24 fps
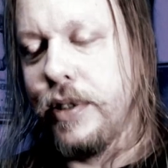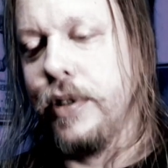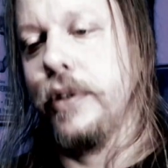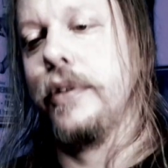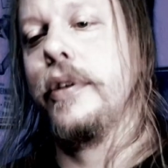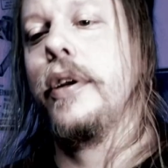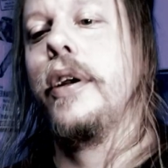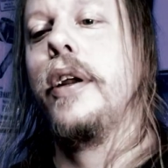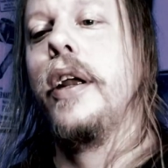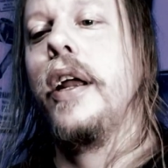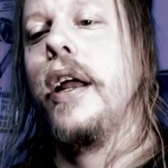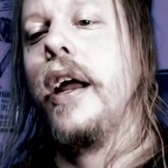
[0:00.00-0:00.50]

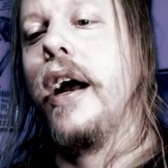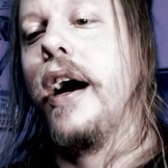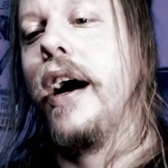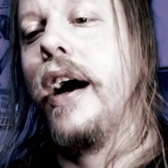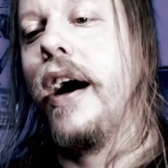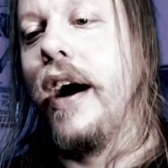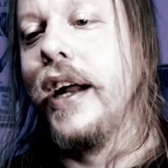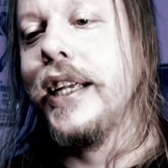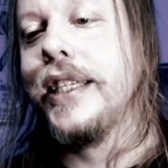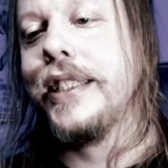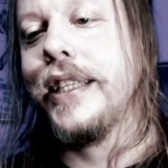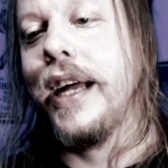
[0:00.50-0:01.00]
because
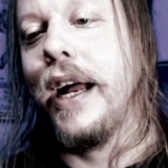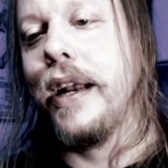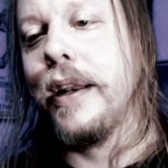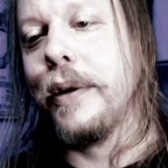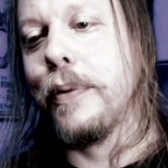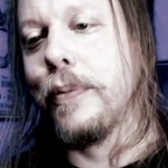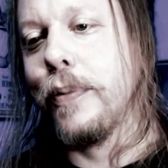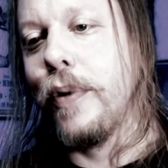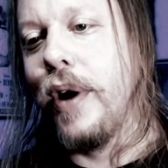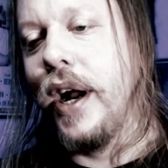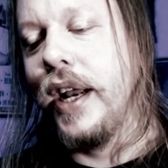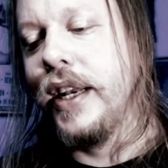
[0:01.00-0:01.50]
I
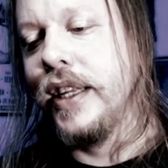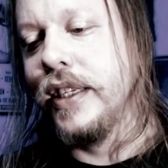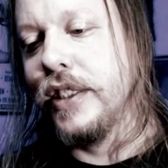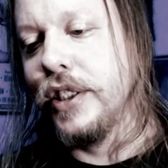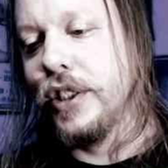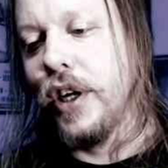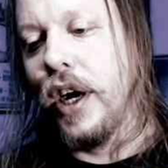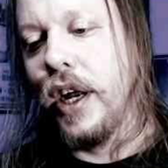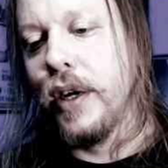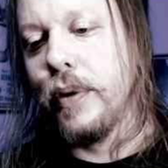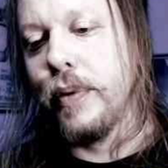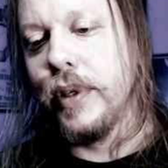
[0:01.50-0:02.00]
started writing
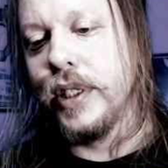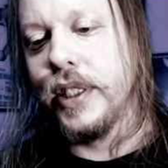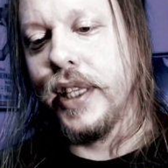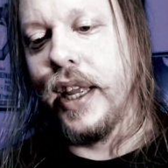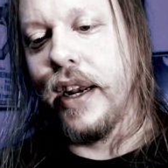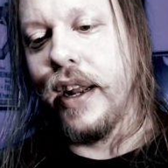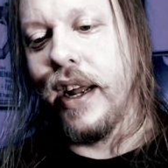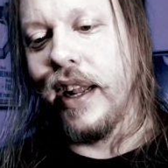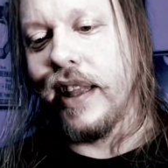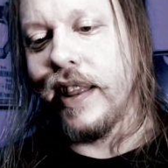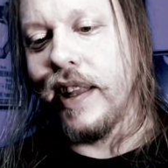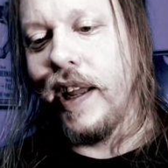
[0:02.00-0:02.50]
genres
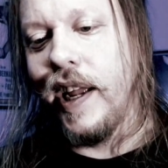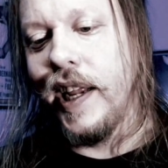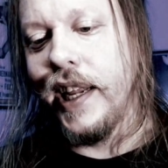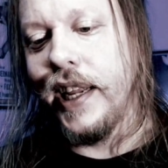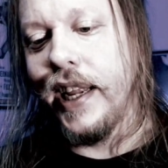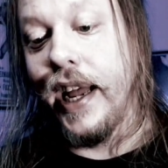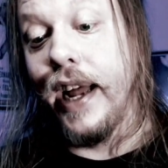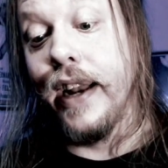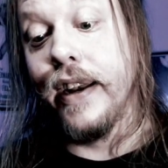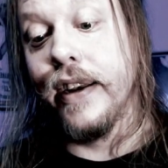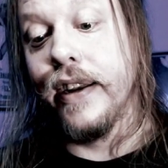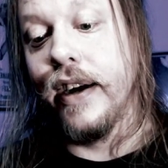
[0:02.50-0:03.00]
that I
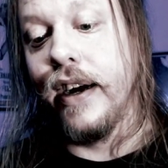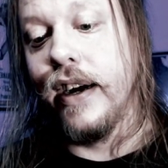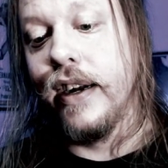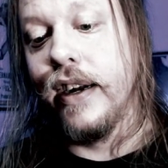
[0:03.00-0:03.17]
like and